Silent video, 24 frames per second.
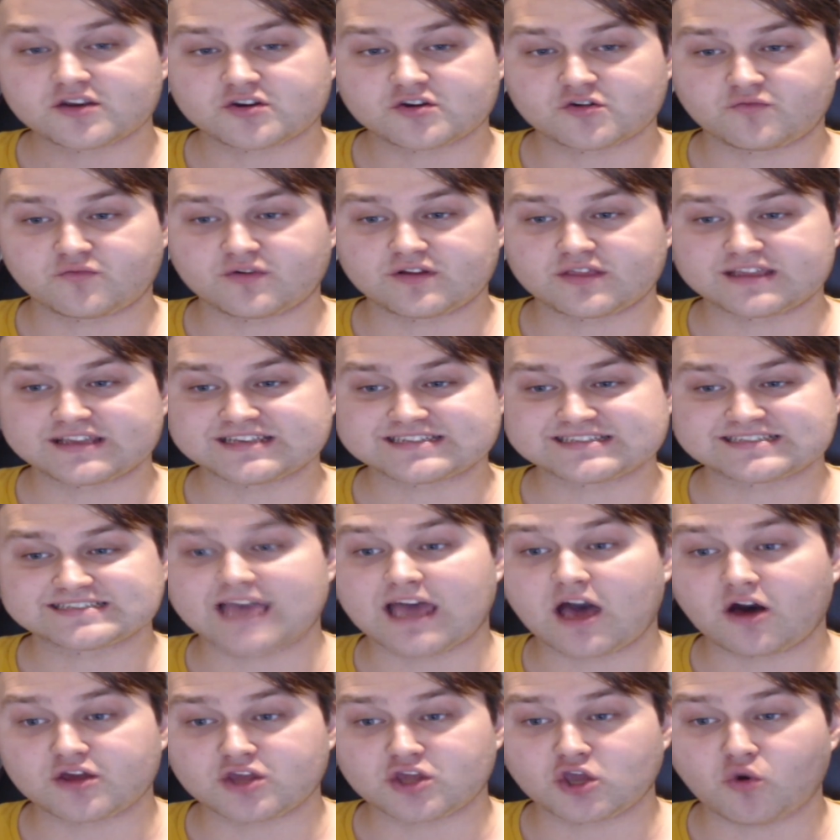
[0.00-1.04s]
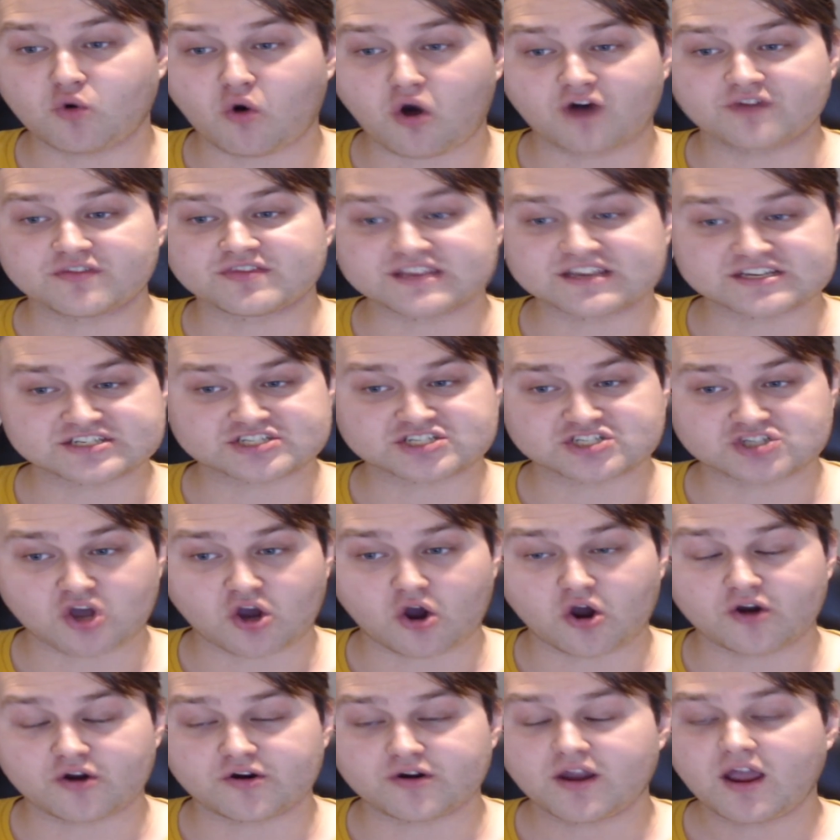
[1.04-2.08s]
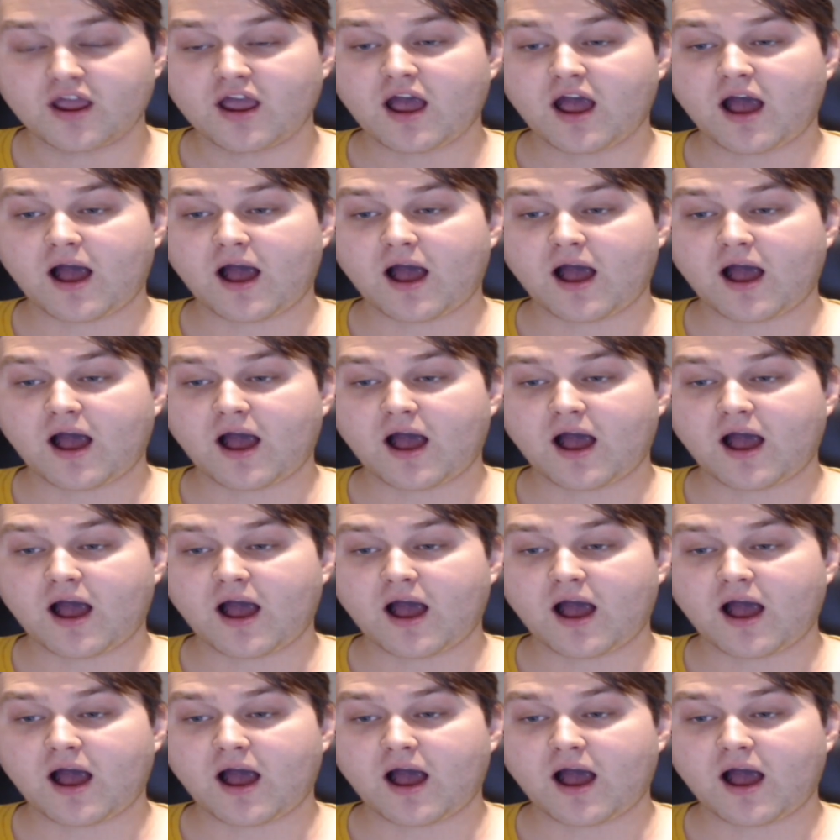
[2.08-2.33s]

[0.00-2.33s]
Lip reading: to really sell you on this show?